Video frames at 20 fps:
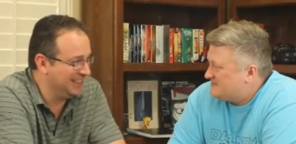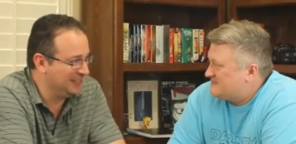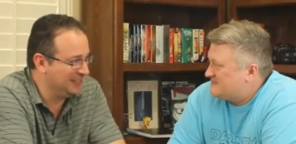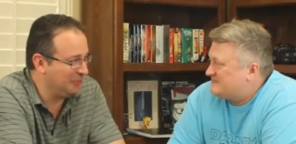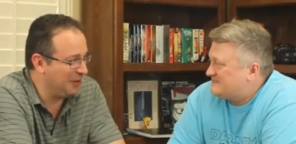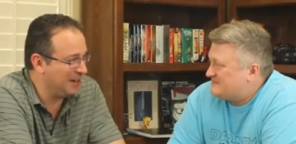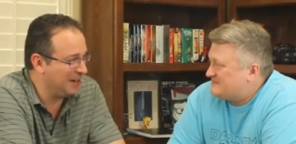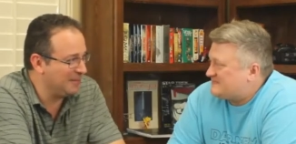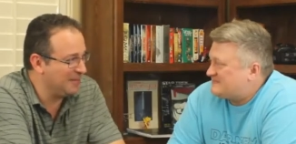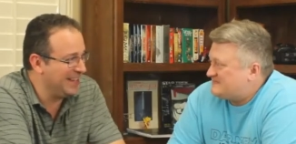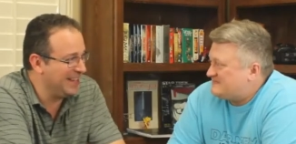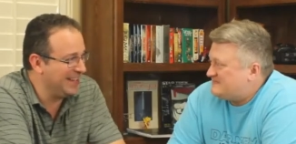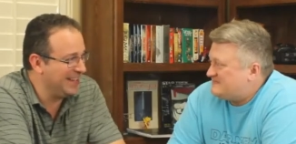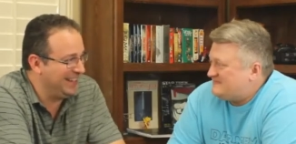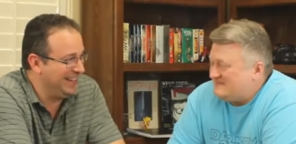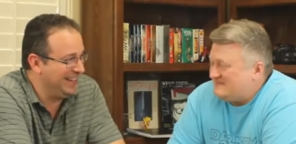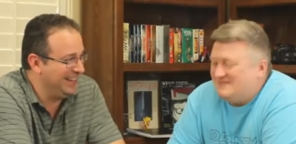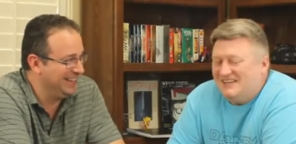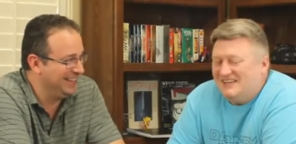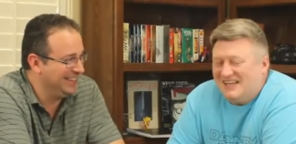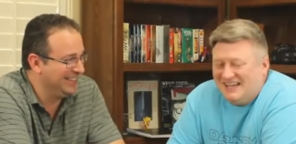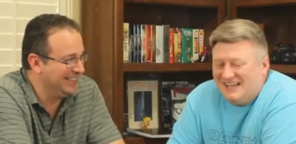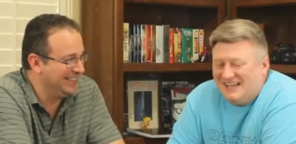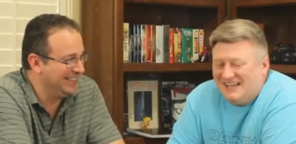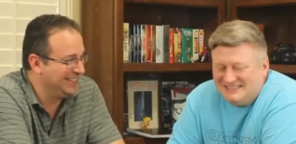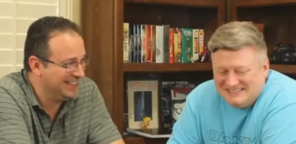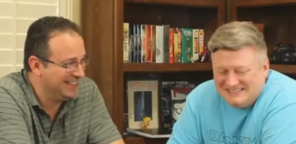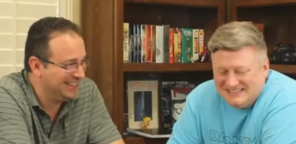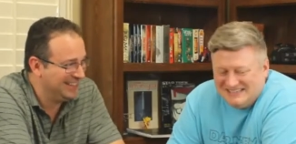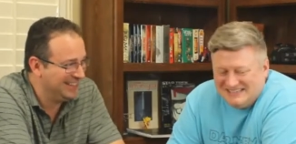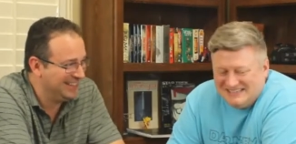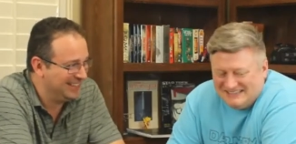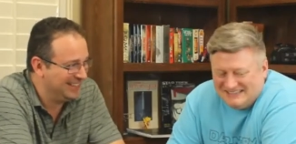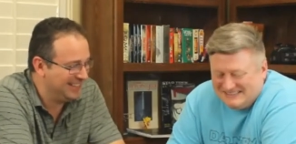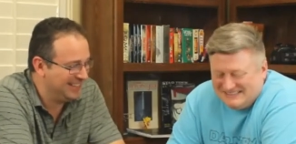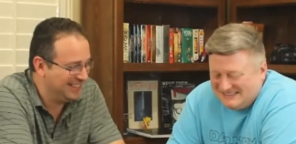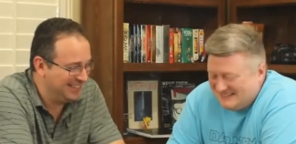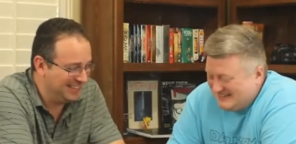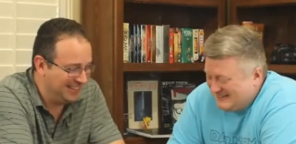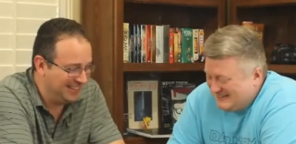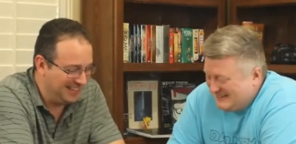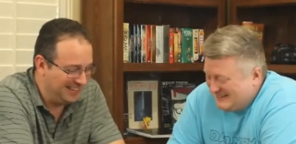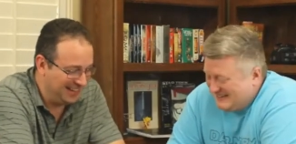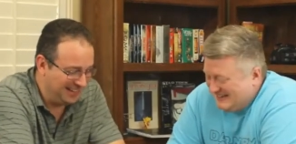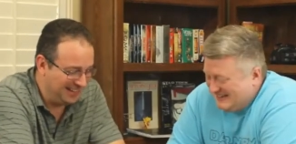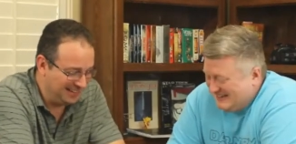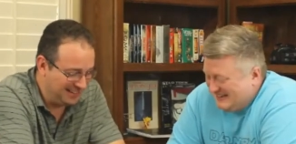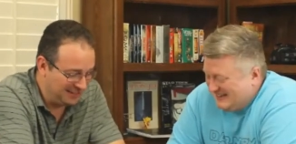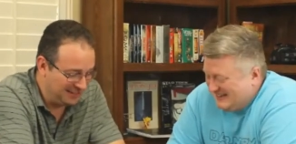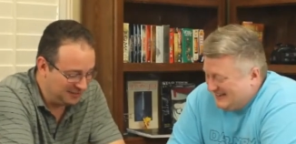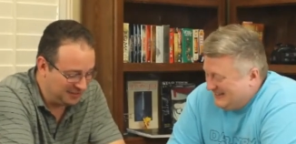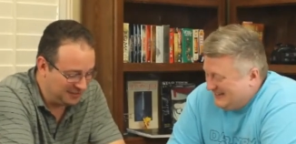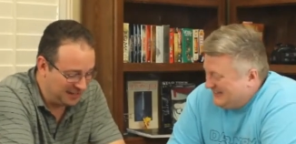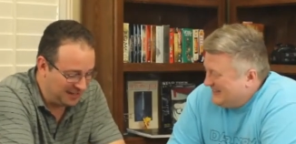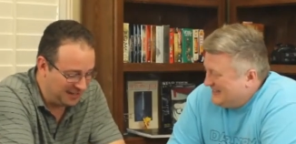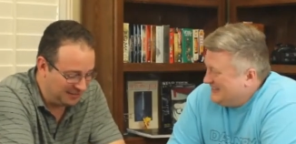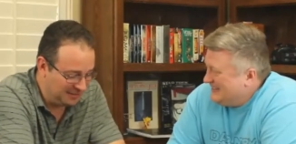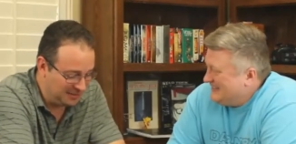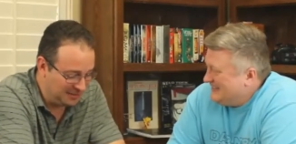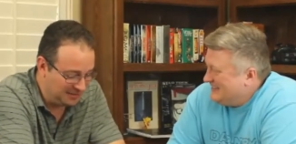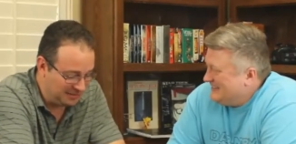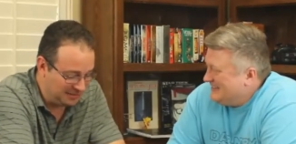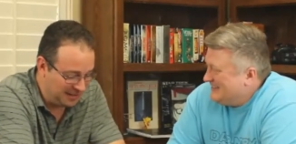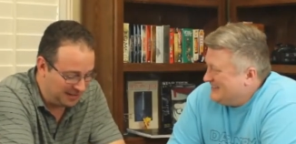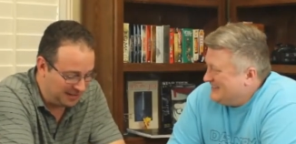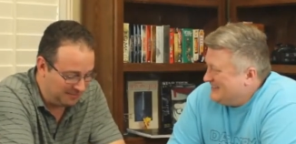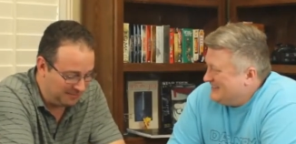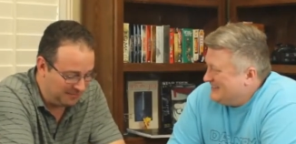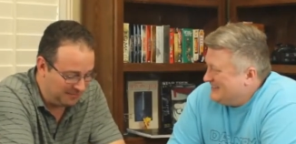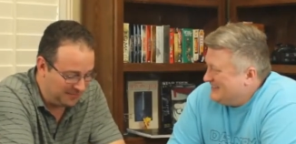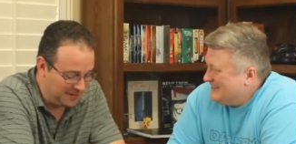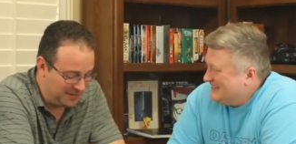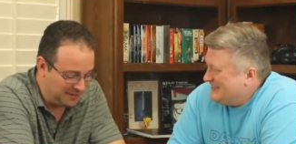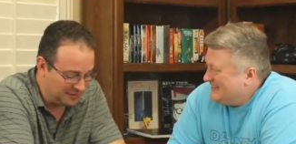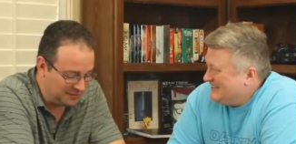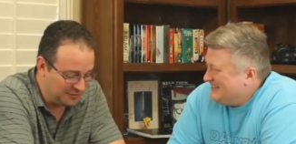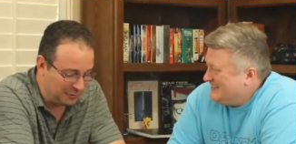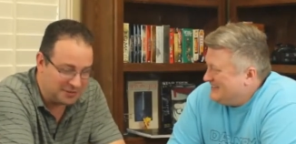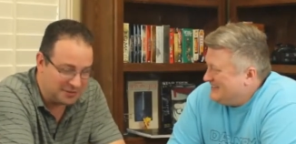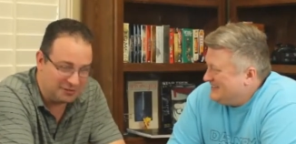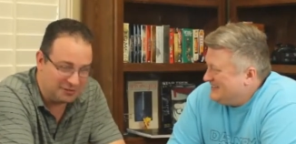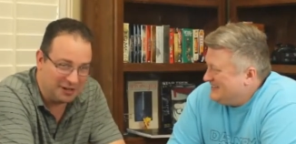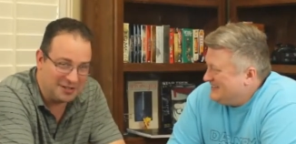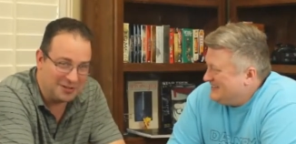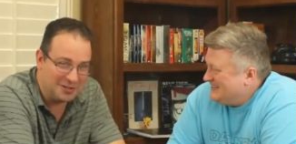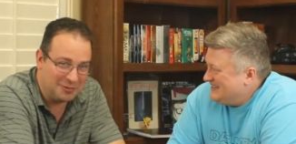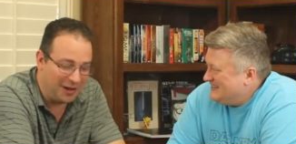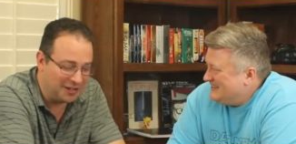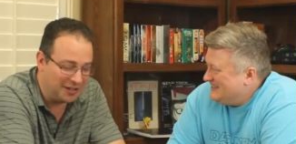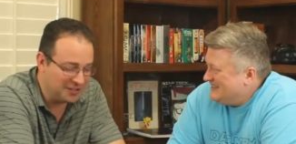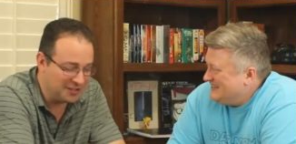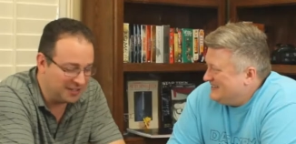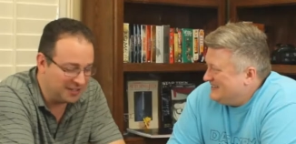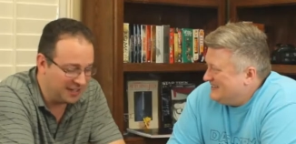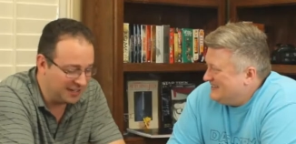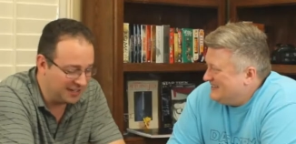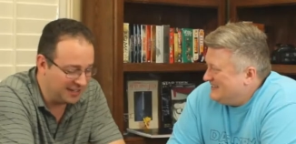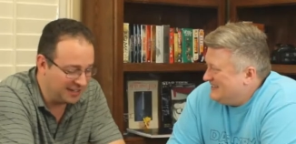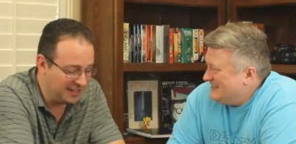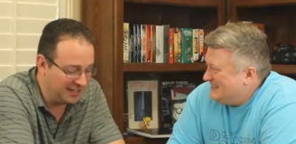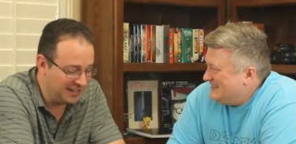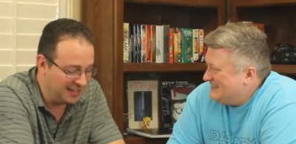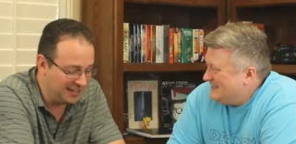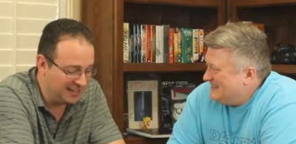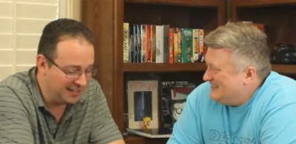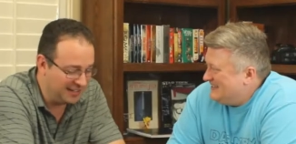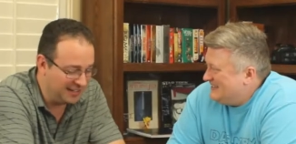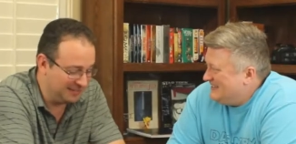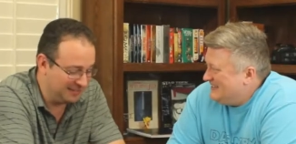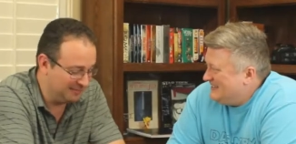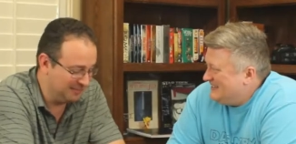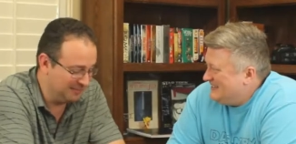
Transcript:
Speaker 1: quite a bit. Yes, yes. Uh, those uh, those videos are always great to watch, and I they're